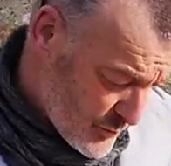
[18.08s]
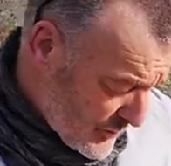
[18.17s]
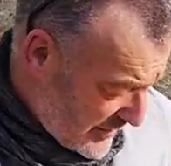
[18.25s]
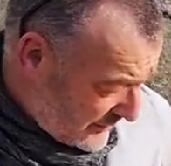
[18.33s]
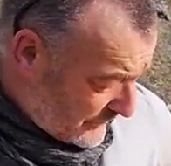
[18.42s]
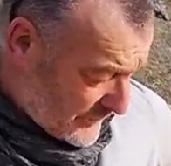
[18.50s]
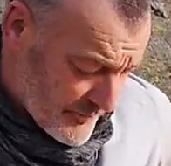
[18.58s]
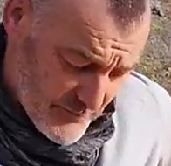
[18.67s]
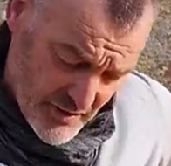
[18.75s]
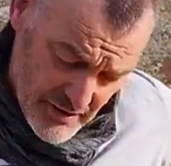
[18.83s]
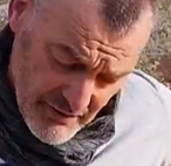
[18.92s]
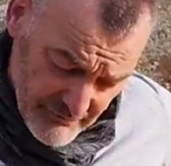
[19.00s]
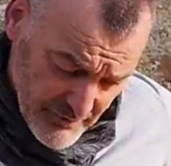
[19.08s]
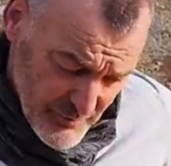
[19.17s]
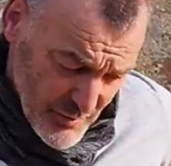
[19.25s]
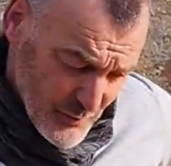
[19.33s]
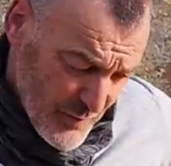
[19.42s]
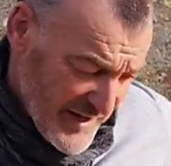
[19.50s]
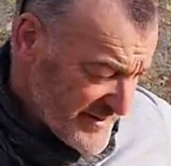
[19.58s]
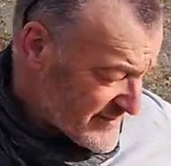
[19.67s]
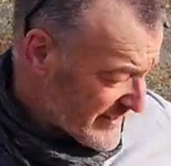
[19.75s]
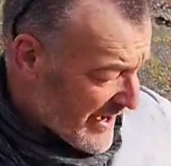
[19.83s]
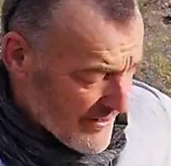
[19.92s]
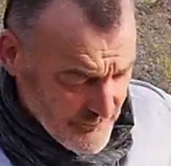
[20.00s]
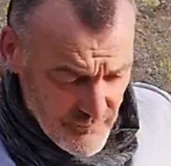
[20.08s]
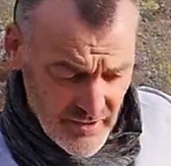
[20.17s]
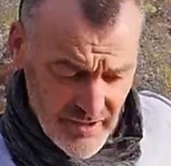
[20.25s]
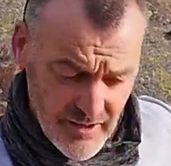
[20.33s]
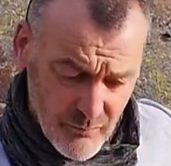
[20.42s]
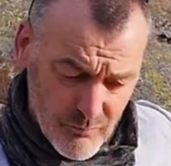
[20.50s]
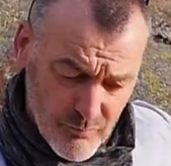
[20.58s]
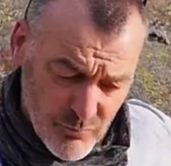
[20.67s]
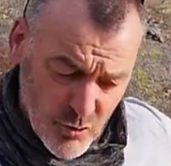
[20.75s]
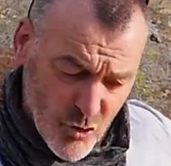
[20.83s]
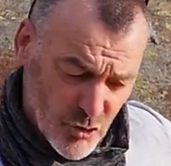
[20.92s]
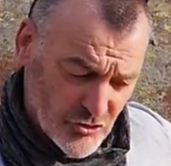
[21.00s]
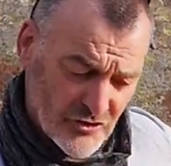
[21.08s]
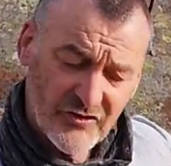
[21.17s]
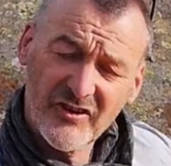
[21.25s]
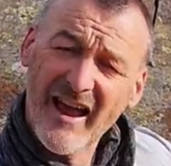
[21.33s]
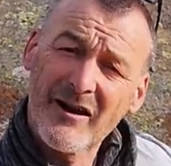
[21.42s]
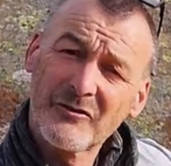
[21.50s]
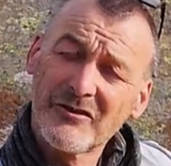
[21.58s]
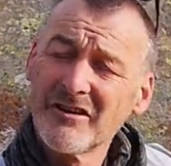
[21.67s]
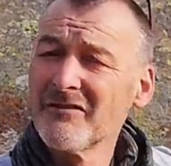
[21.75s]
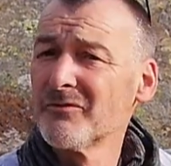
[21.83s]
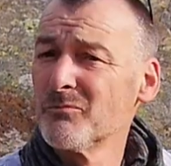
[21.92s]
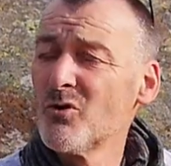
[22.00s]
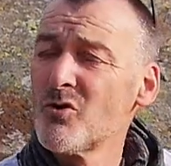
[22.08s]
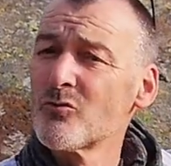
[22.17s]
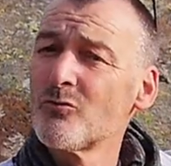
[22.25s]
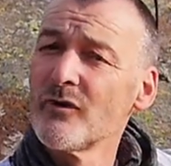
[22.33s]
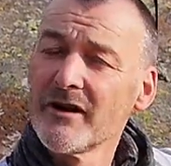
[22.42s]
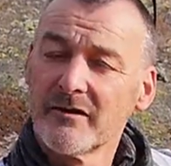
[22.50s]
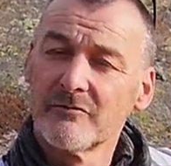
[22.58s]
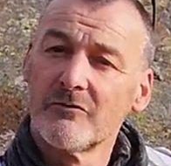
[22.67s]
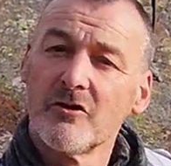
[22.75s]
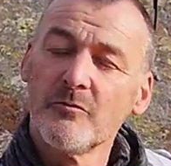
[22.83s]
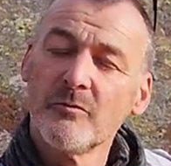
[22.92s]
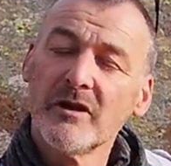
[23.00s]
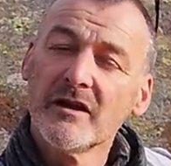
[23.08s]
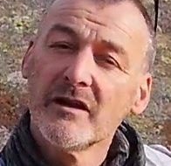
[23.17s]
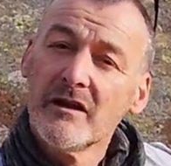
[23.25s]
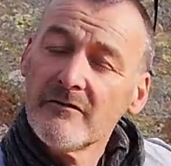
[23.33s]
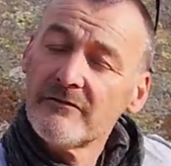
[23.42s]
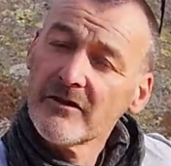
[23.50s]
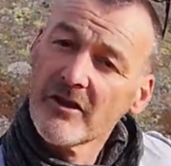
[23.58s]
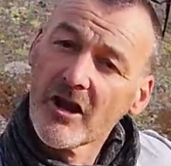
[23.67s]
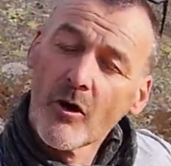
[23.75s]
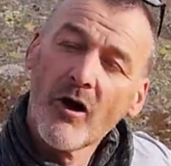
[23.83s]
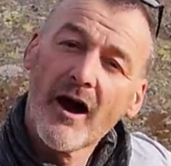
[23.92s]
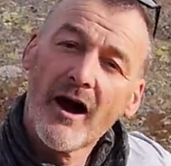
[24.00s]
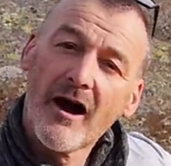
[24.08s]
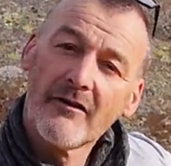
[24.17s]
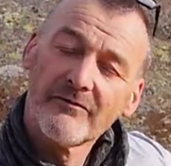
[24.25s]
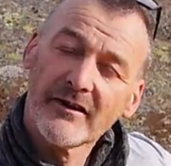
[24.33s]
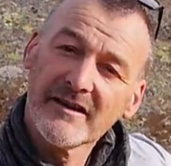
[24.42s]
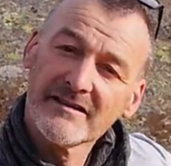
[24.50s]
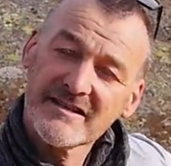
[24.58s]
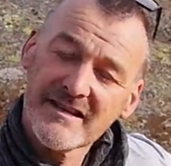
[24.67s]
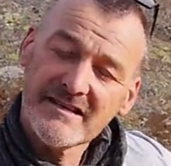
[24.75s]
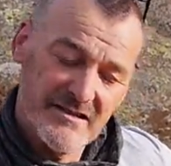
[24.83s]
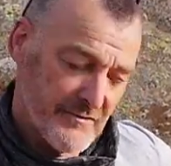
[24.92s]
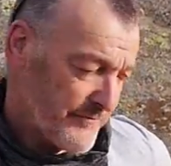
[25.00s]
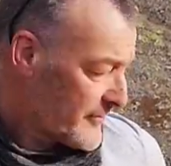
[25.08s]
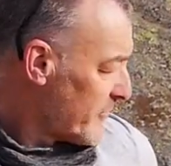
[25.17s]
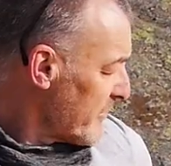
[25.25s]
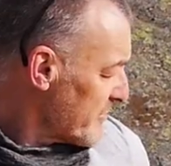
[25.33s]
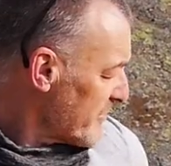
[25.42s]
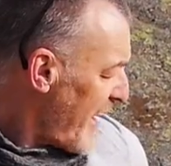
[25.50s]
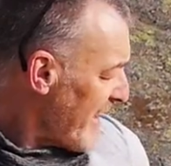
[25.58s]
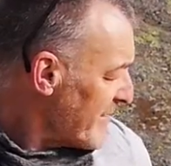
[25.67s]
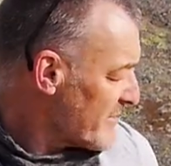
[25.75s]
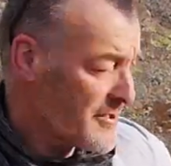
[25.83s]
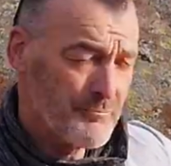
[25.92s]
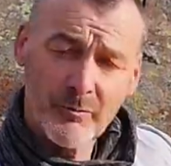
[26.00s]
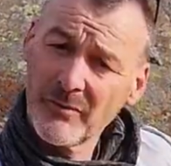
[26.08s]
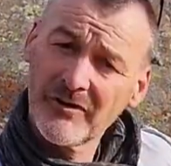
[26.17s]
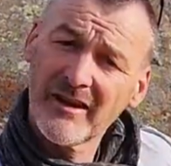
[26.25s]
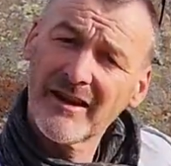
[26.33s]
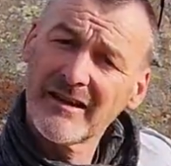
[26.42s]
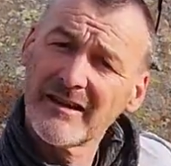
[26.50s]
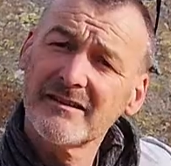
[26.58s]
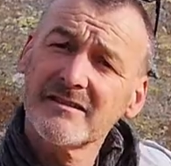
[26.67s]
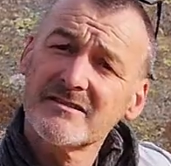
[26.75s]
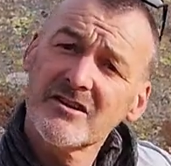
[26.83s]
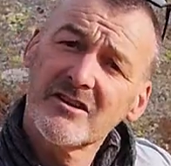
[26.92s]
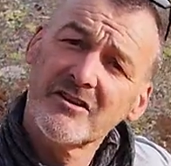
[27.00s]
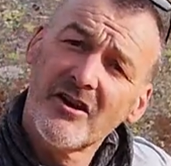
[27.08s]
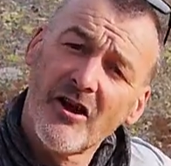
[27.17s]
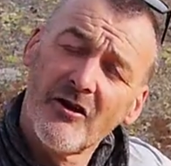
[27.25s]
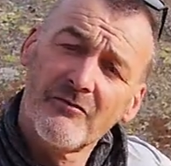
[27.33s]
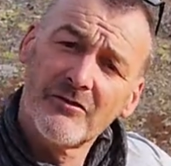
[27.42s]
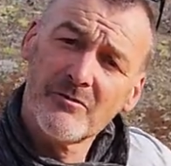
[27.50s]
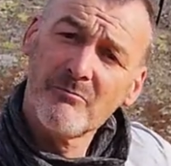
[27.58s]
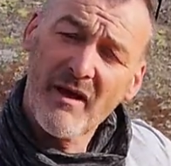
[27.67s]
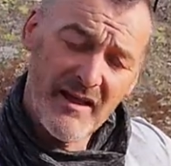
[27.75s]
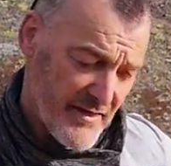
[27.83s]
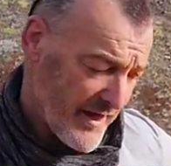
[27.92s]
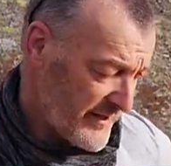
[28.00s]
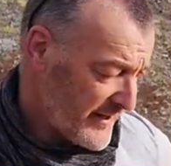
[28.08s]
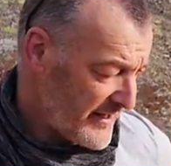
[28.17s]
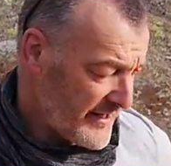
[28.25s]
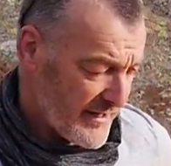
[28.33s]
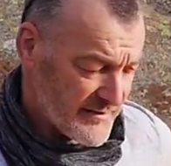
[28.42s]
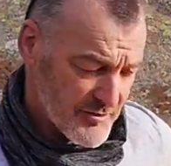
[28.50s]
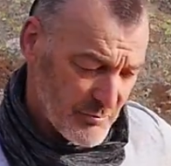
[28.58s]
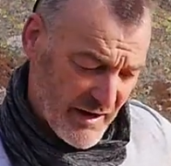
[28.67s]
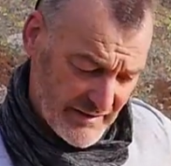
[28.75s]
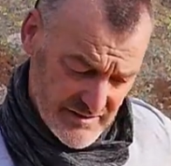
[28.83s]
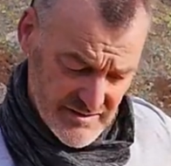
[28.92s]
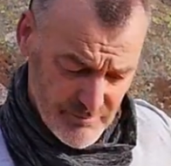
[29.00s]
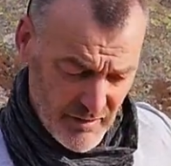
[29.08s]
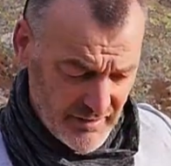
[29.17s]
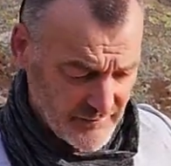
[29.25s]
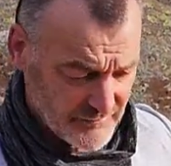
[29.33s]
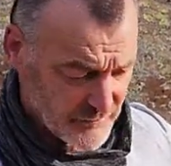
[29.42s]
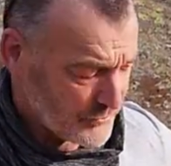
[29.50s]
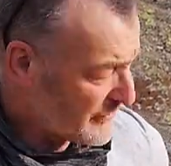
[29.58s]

width from the waist down. Really it broadens out and gives more wriggle room for the lower half, and it's easier for a side sleeper particularly to turn over and bend their knee in the bag. There's space for